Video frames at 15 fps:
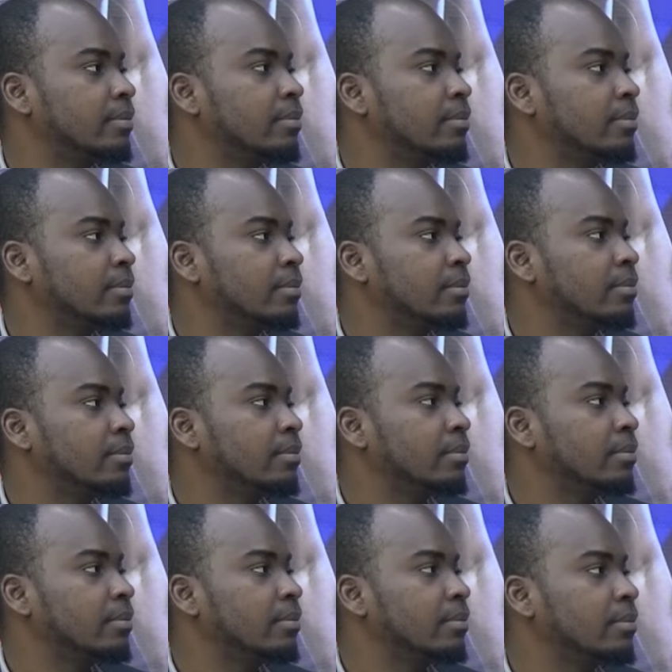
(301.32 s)

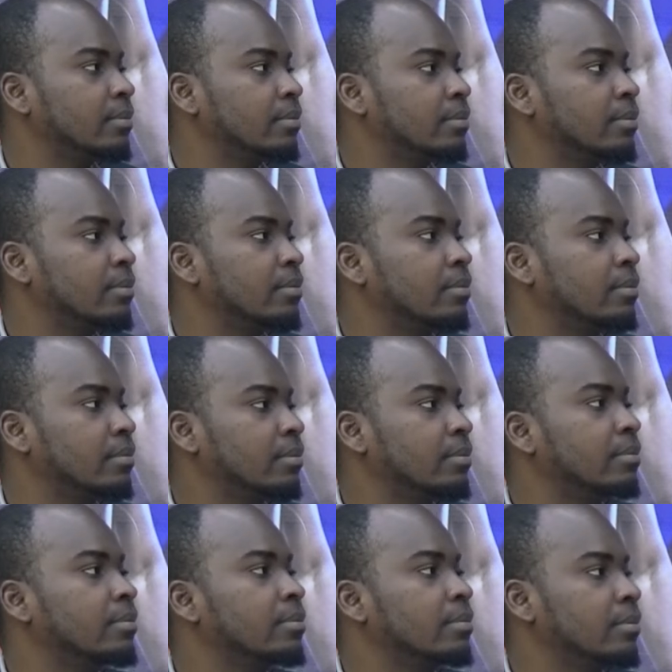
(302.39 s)

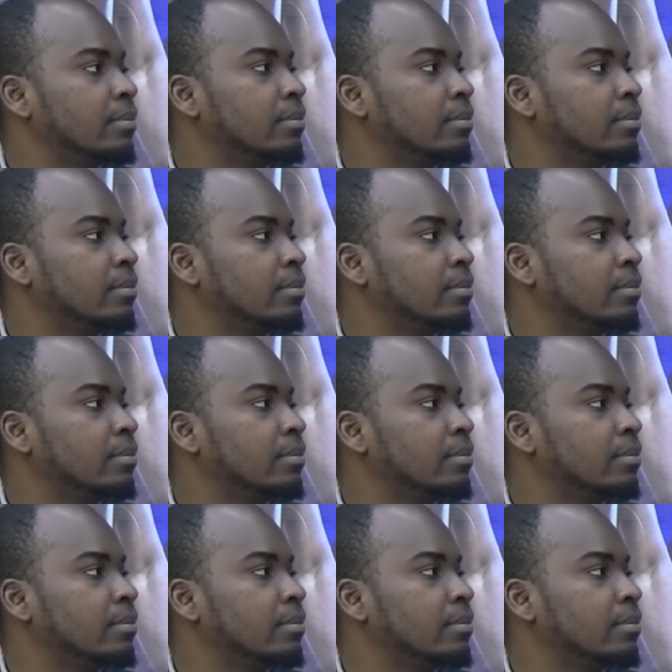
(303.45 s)
No words are spoken by the person on screen.